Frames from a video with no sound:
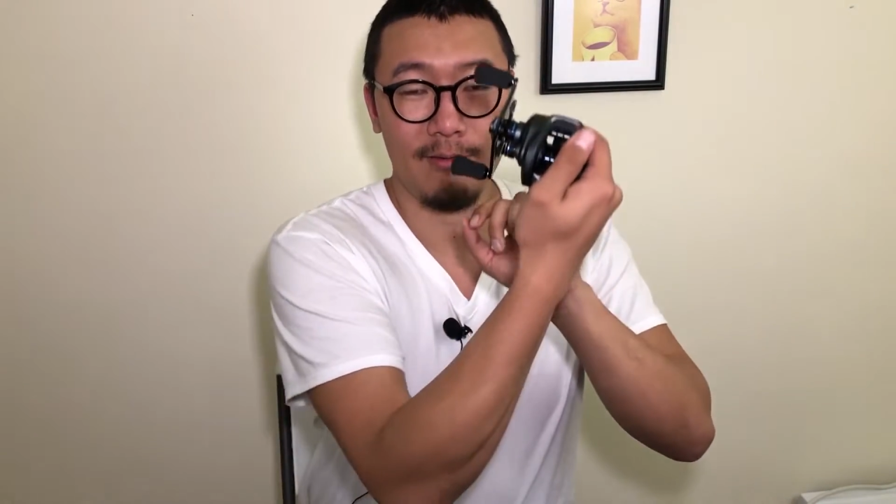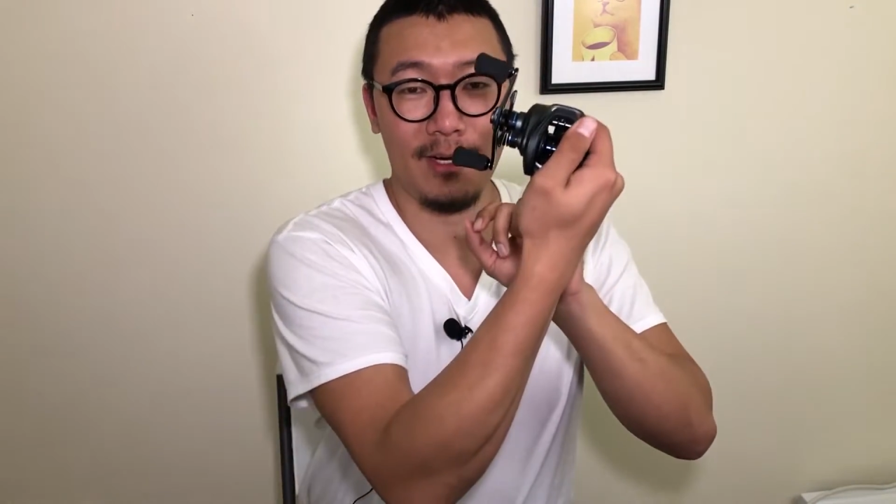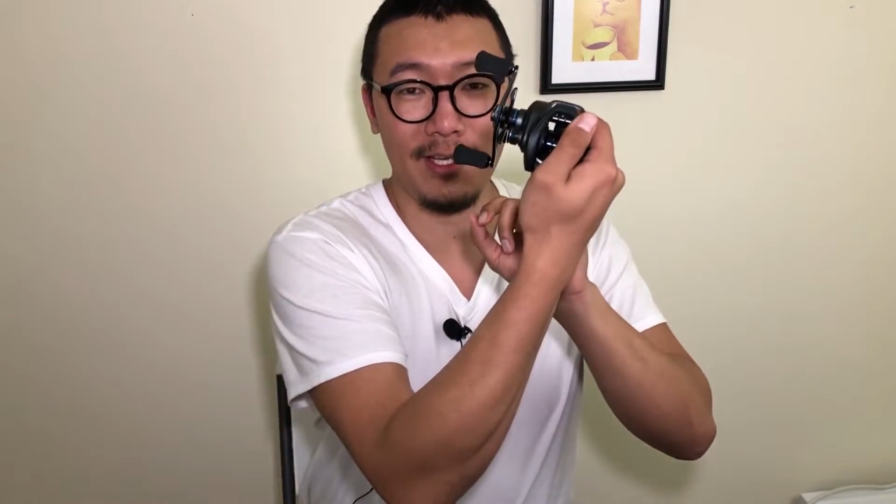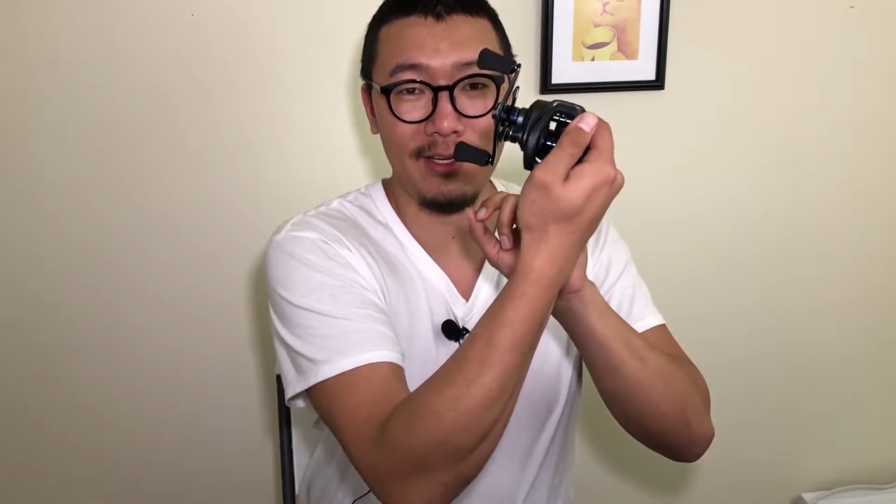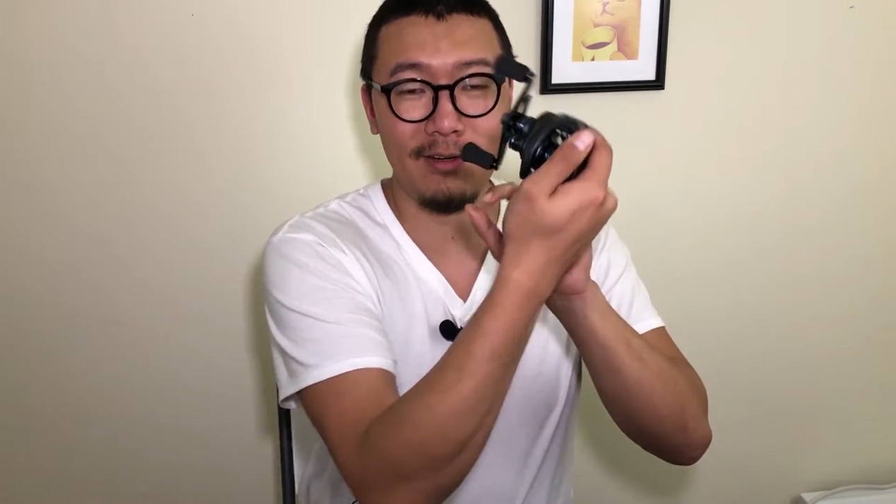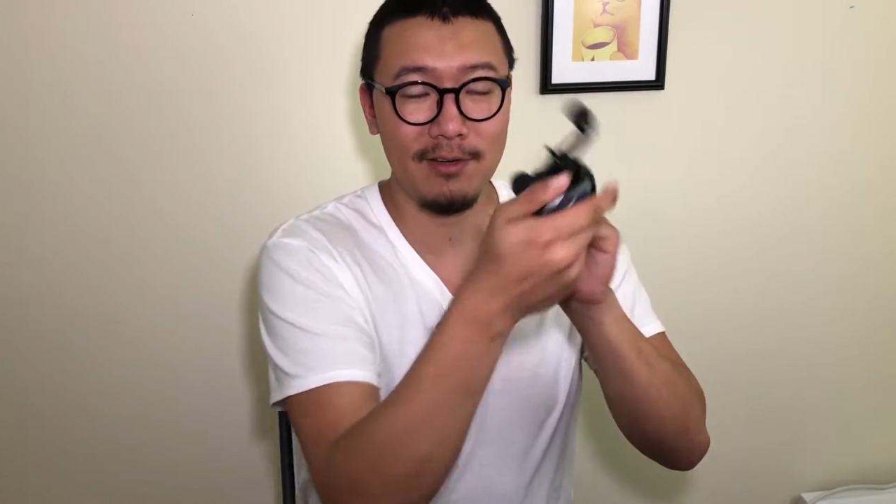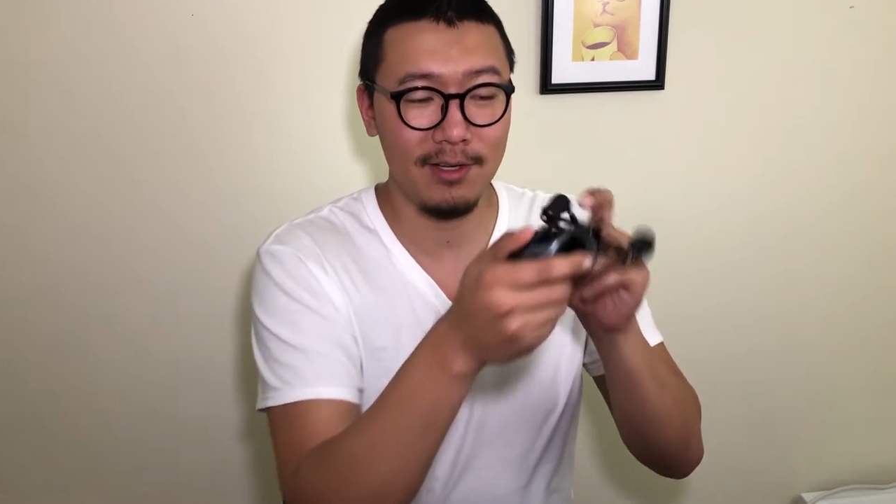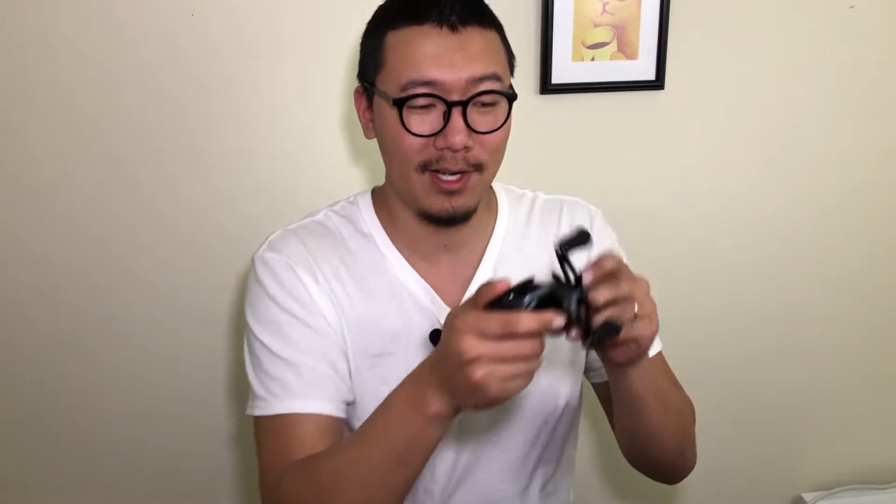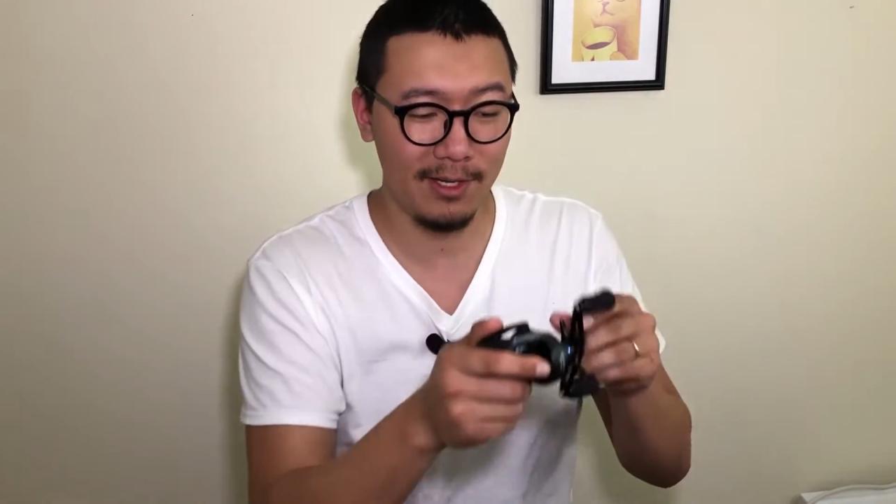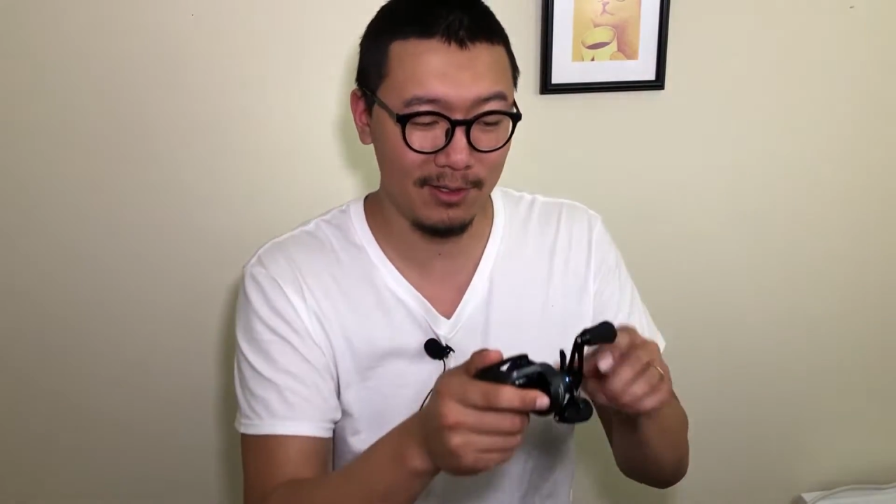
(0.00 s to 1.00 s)
Right here,
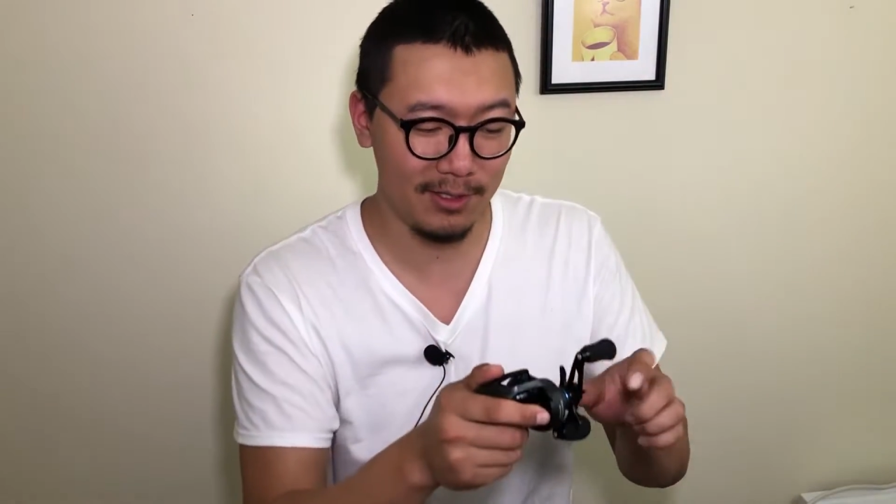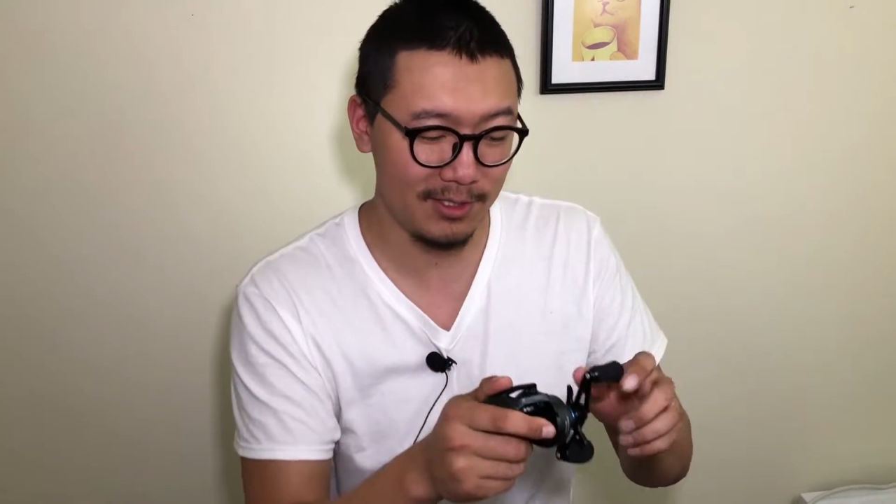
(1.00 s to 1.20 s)
I'm gonna